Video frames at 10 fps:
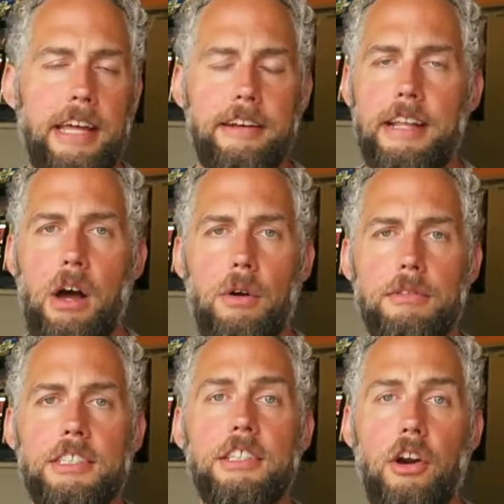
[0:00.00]
Set it
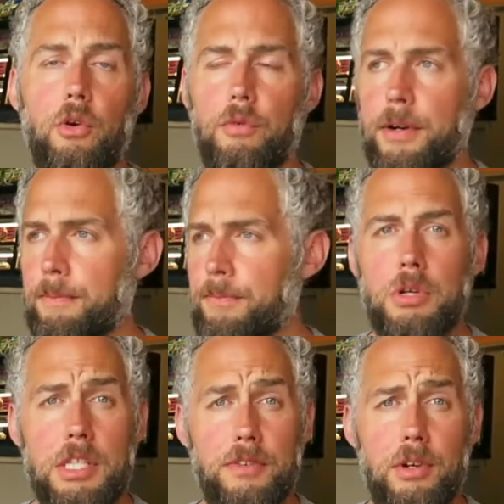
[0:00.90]
down, start over.
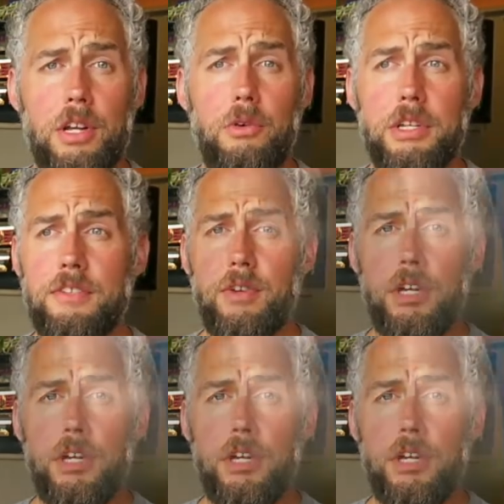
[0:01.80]
Most of you are going to reach